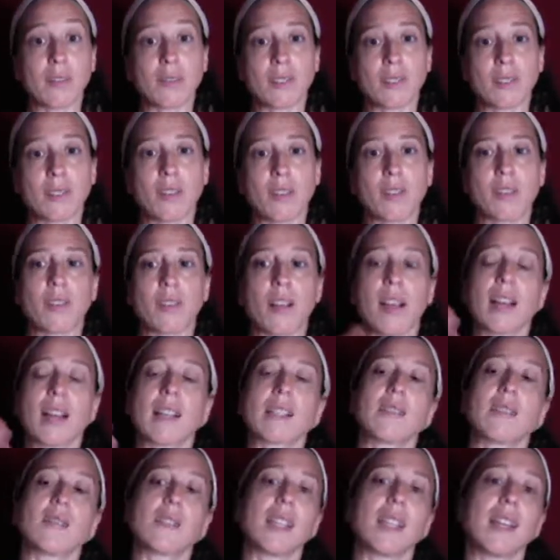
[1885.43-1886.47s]
So you don't
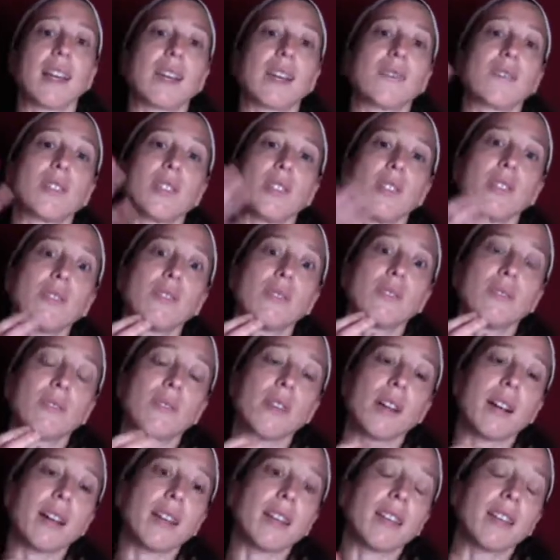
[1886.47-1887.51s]
actively have to
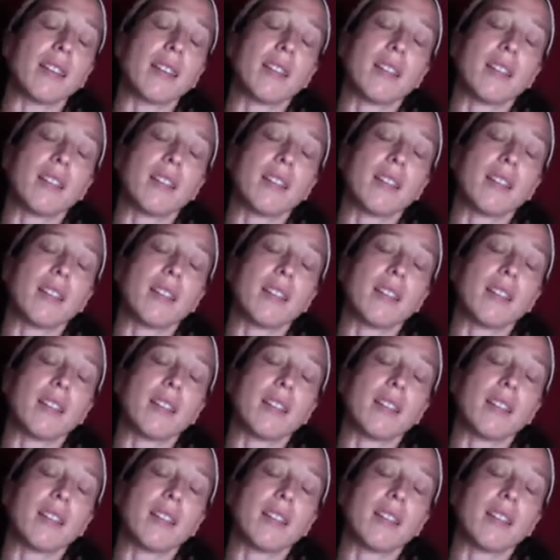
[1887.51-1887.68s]
unify.